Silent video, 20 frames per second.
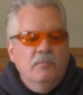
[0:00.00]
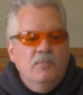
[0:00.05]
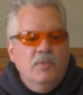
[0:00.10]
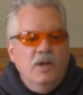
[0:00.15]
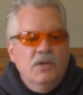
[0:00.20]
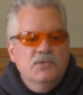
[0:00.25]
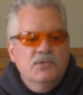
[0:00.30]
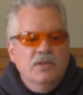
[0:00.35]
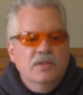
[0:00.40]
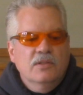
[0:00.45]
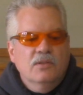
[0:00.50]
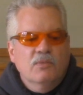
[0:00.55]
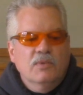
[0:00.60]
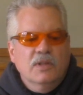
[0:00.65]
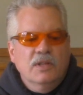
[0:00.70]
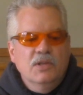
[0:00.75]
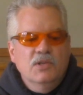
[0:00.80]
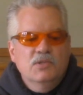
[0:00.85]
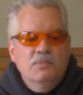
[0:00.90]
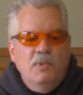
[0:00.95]
pressing the
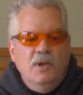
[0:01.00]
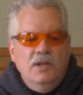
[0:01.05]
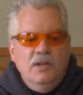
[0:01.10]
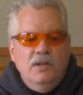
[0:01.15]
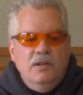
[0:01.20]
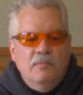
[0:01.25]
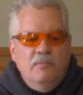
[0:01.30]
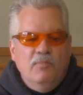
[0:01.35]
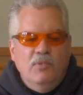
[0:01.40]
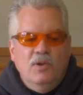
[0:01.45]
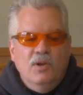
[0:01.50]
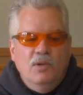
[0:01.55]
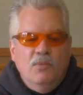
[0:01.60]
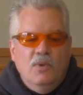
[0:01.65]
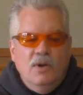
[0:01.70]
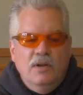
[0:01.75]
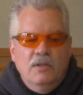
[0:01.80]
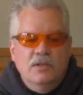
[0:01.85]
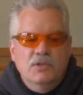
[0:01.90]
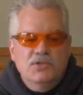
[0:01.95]
release button and putting
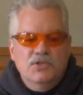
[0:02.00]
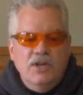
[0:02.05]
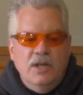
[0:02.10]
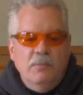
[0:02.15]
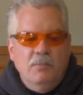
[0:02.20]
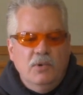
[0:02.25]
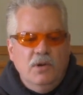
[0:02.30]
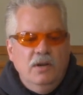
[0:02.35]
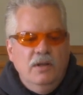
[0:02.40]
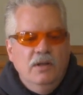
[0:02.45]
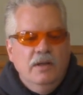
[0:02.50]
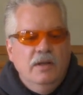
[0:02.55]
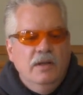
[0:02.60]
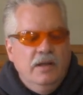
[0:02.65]
one in the chamber.